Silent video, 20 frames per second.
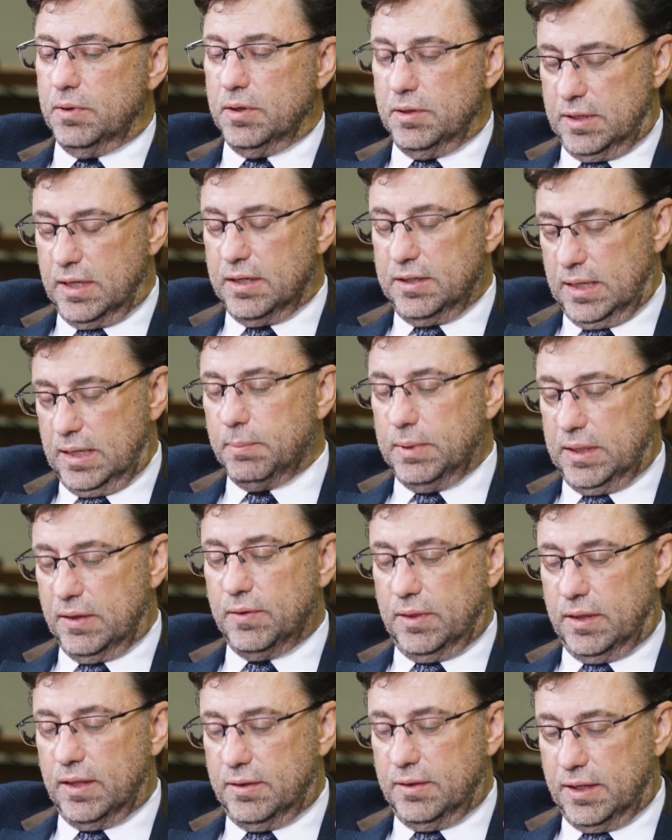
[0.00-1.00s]
and tell me
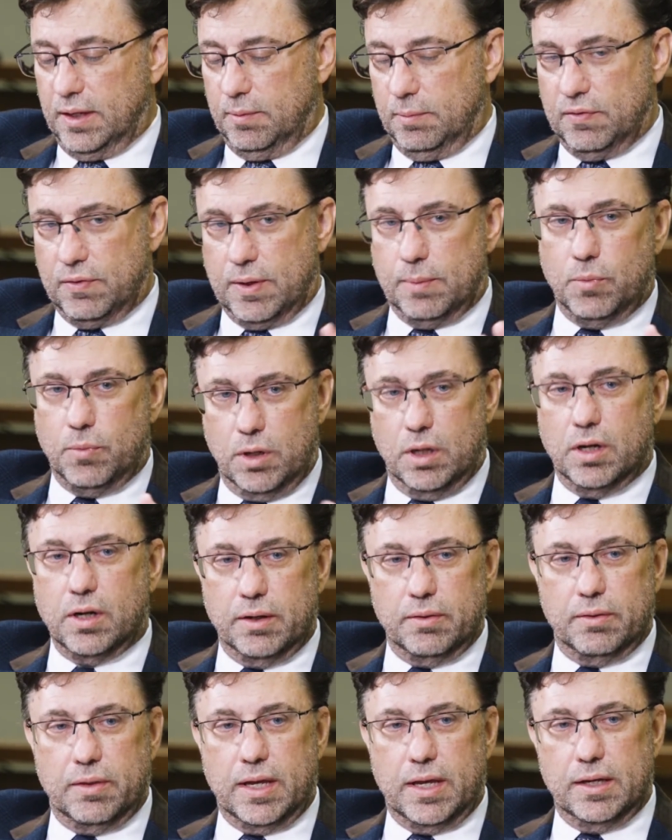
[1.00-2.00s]
if I'm
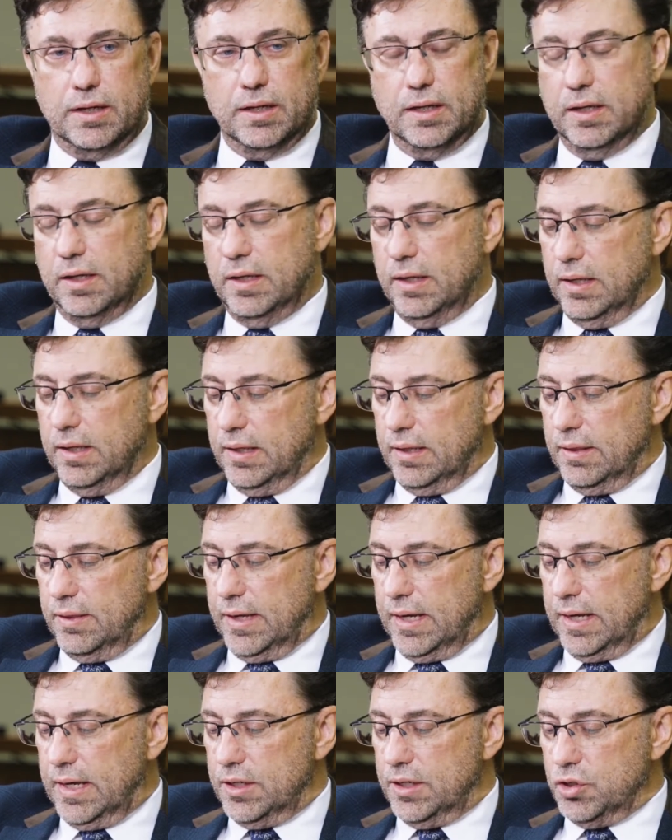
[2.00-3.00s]
wrong,
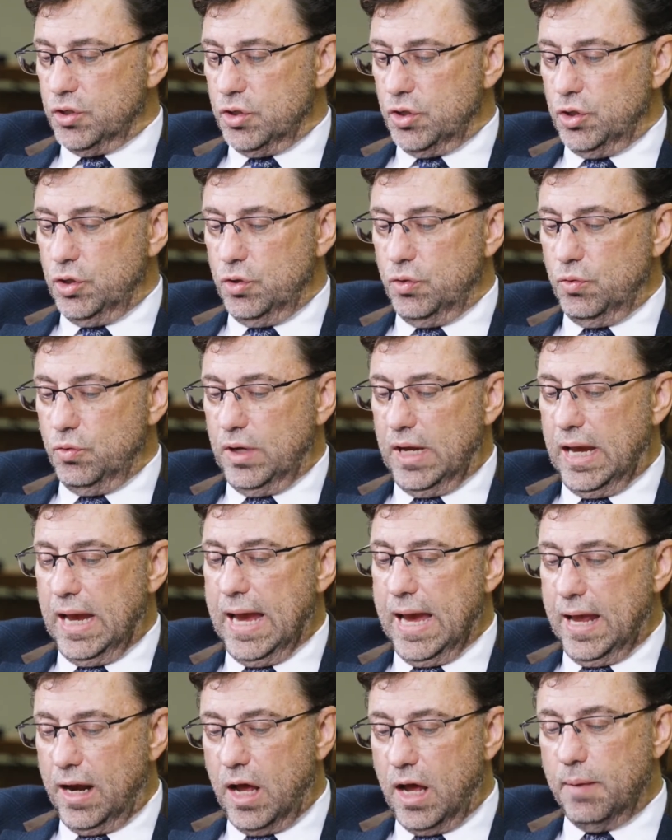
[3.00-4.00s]
that you
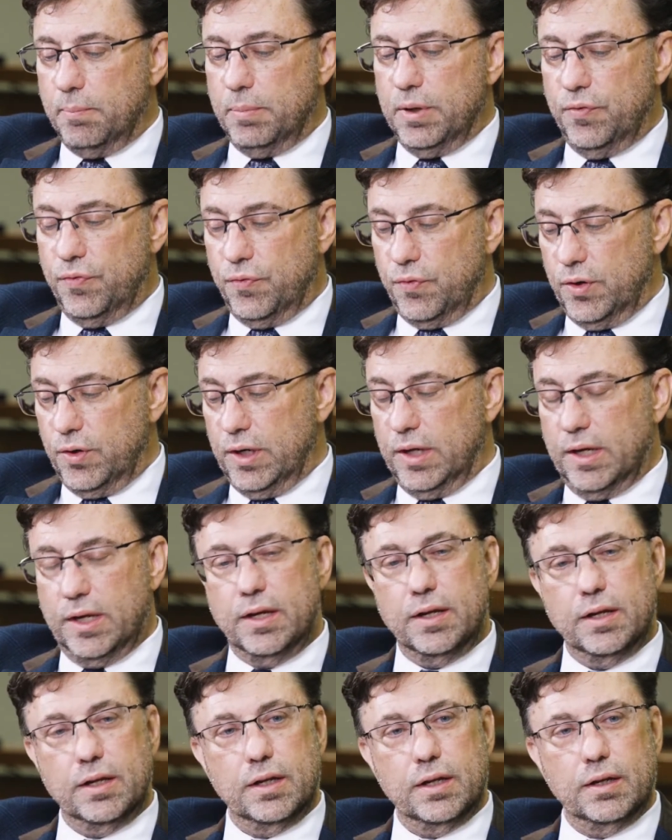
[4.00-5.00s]
cannot be
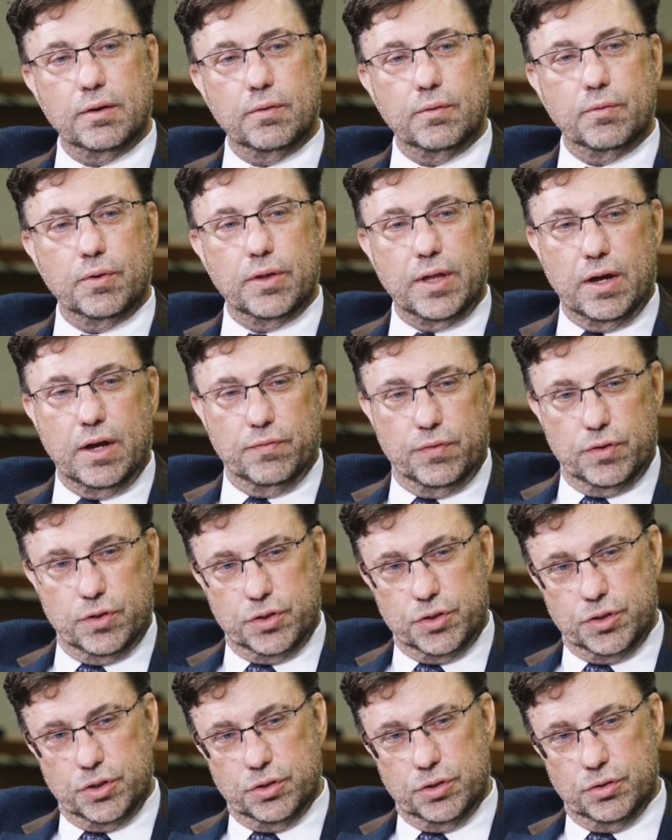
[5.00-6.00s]
free without
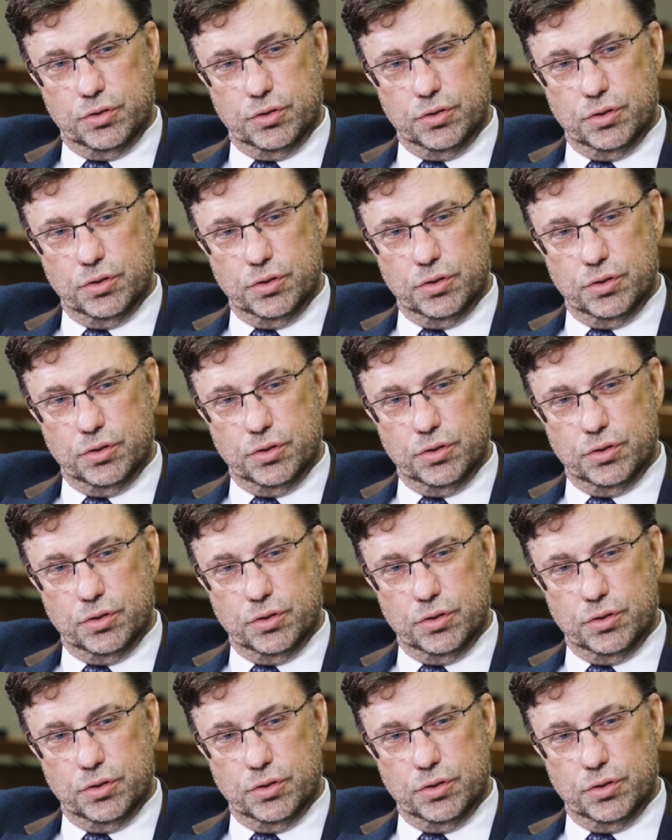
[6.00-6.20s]
virtue.